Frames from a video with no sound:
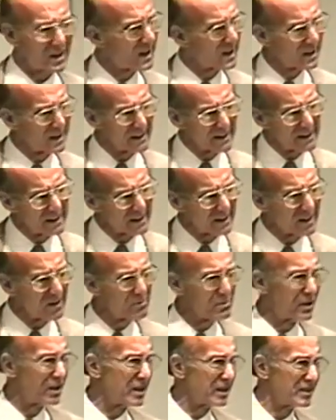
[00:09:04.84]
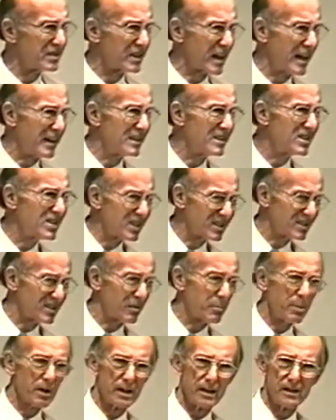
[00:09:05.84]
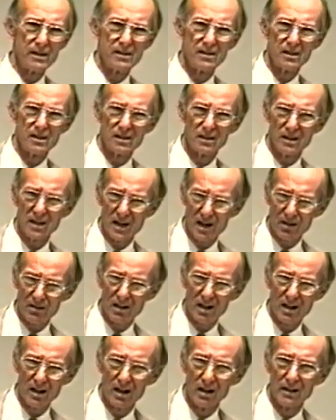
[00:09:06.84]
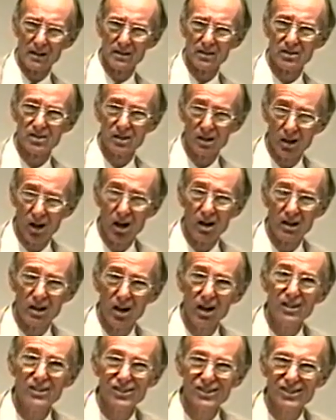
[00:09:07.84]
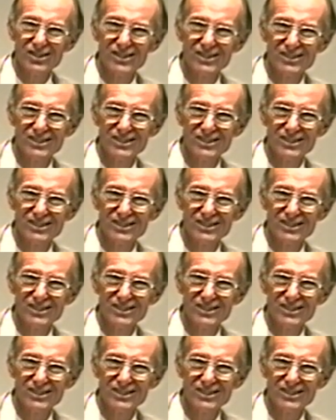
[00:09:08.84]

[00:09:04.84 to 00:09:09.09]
clear, but it's anticipated in Heraclitus' Logos.